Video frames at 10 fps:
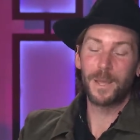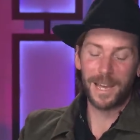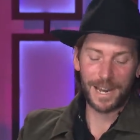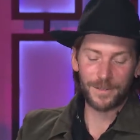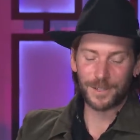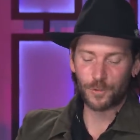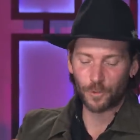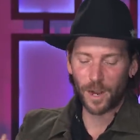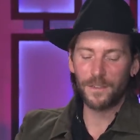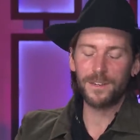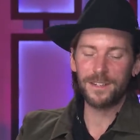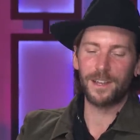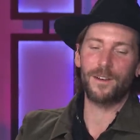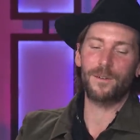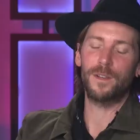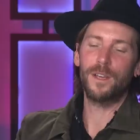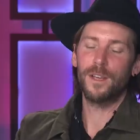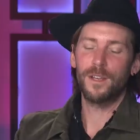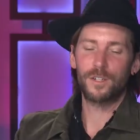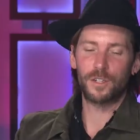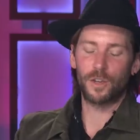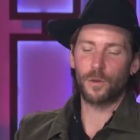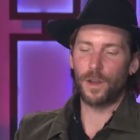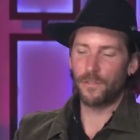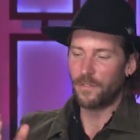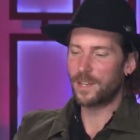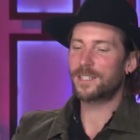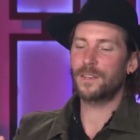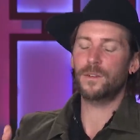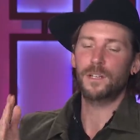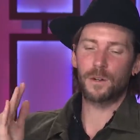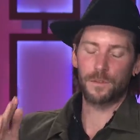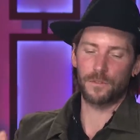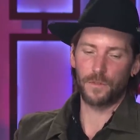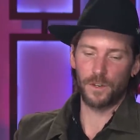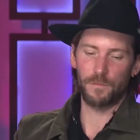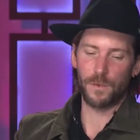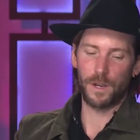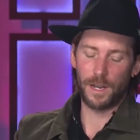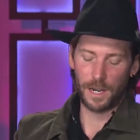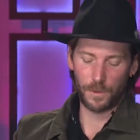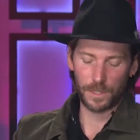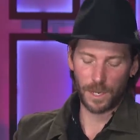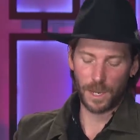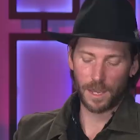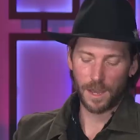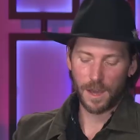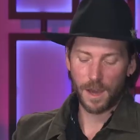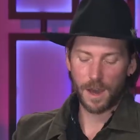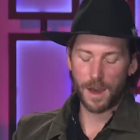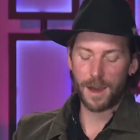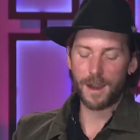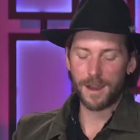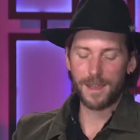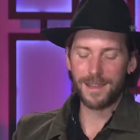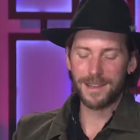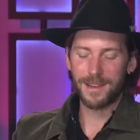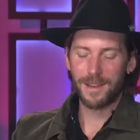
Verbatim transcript: And I was driving down to go have Thanksgiving dinner with a friend of mine, and I was like, "I,